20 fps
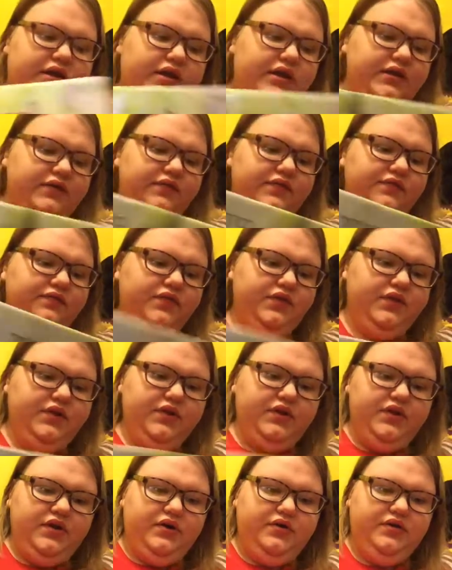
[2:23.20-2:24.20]
I haven't filled
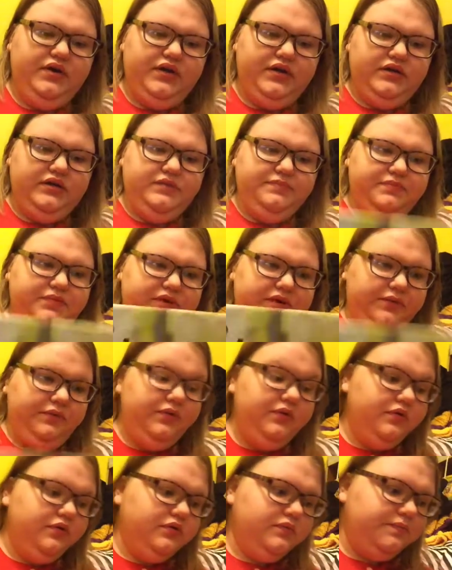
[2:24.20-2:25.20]
it out yet, but I
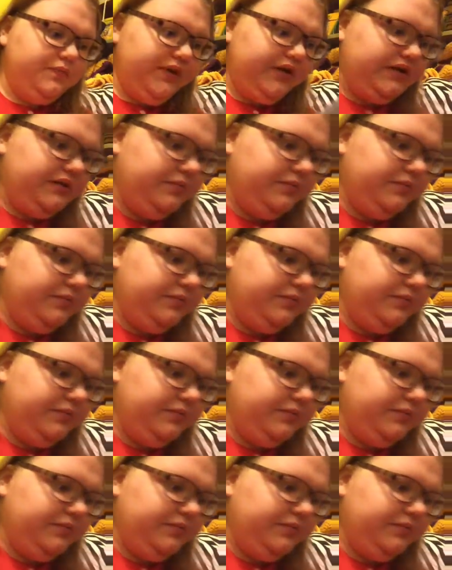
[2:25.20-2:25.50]
will by